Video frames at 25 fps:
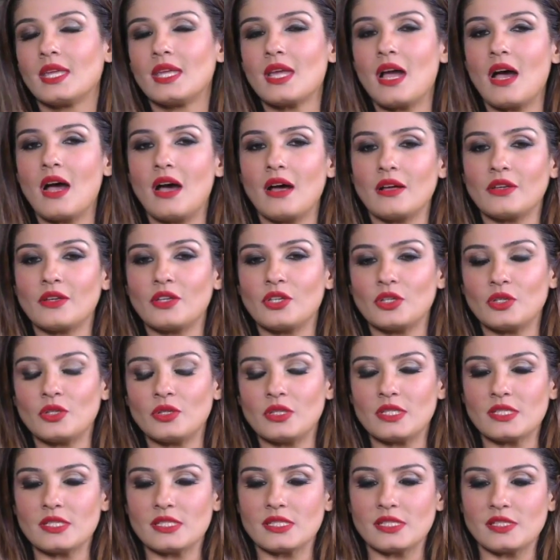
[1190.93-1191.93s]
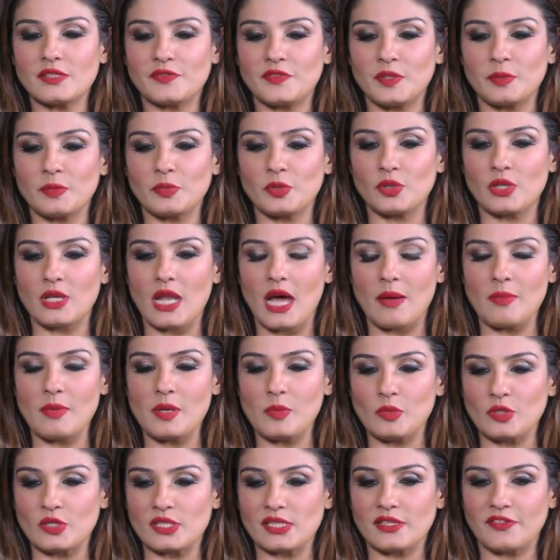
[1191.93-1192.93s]
Yeah, you know, there's this film
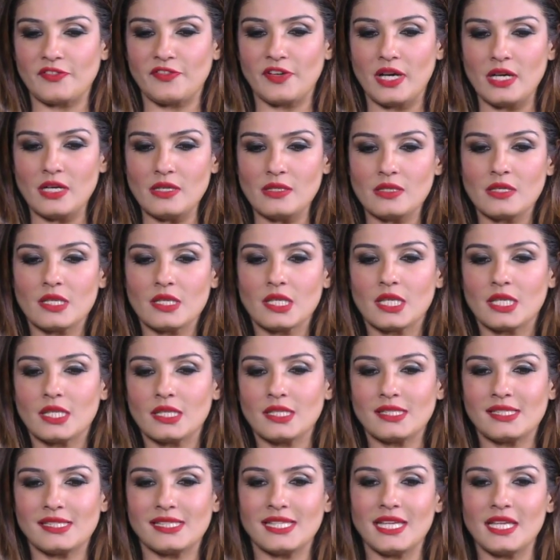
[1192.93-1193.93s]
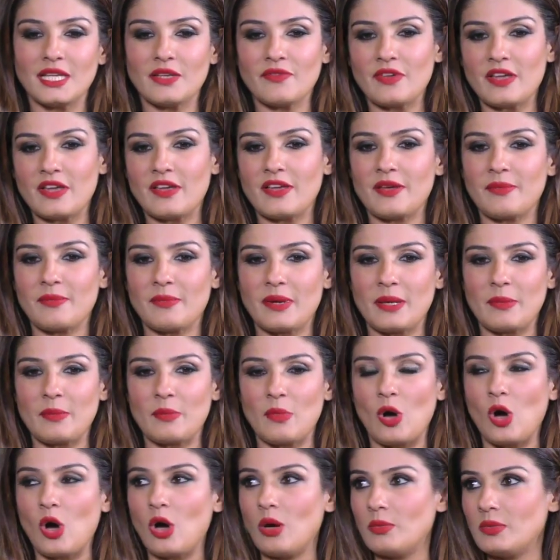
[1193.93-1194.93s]
Ghulam-e-Mustafa. The scene where my
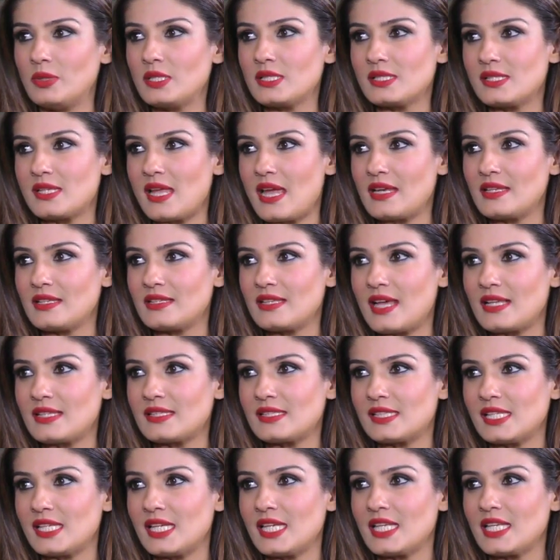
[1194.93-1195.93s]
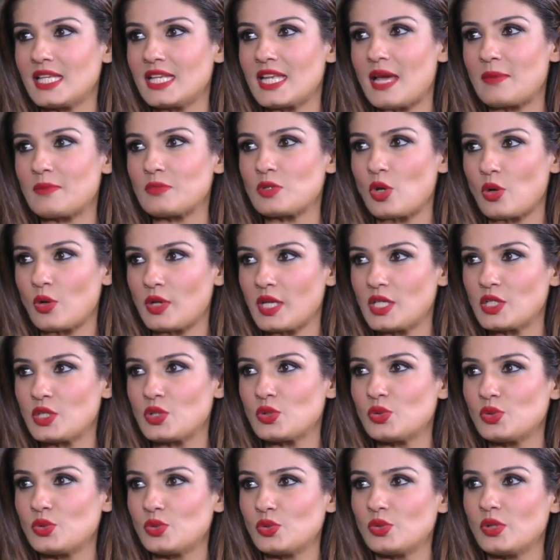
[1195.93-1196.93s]
mom is dead in that scene and I'm talking
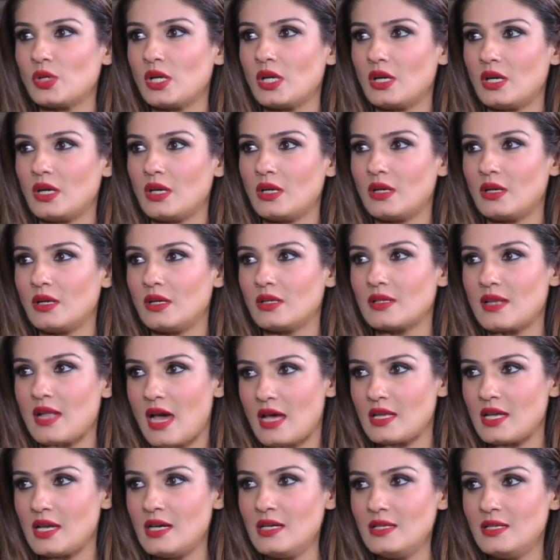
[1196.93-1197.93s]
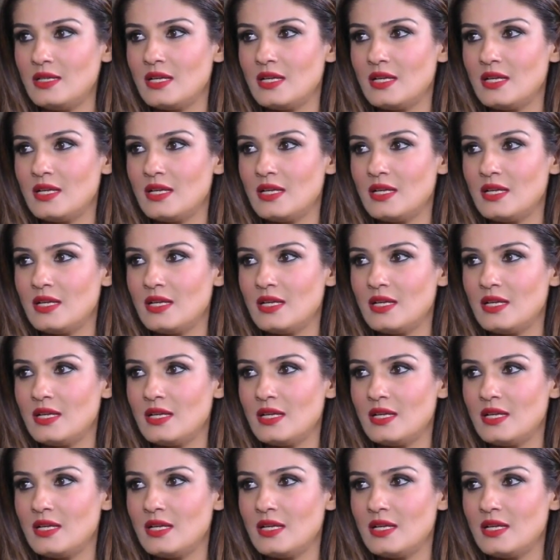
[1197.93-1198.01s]
to Nana.